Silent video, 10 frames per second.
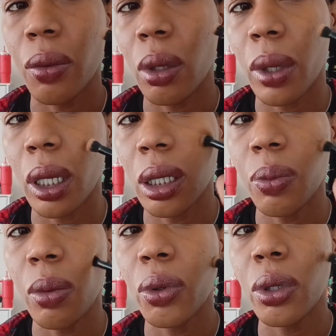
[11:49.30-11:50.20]
And where
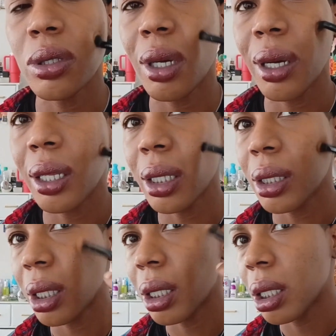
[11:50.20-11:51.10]
my deeper pores are, I
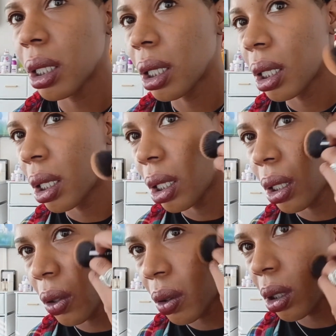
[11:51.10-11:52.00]
like to
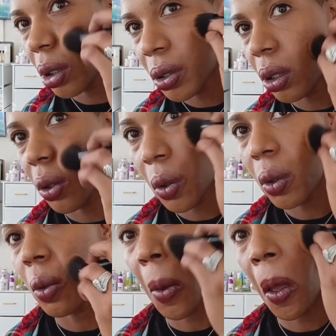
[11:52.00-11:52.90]
go in a
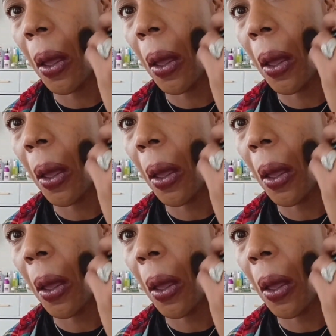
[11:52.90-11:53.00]
circle.